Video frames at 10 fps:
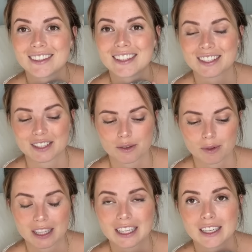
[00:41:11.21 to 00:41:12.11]
this is a
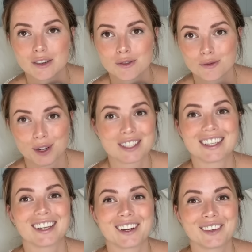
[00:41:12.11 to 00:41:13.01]
really
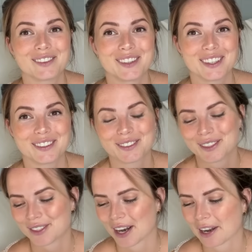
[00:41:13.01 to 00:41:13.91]
rustic yarn for you
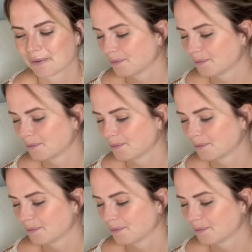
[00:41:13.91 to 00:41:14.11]
to try.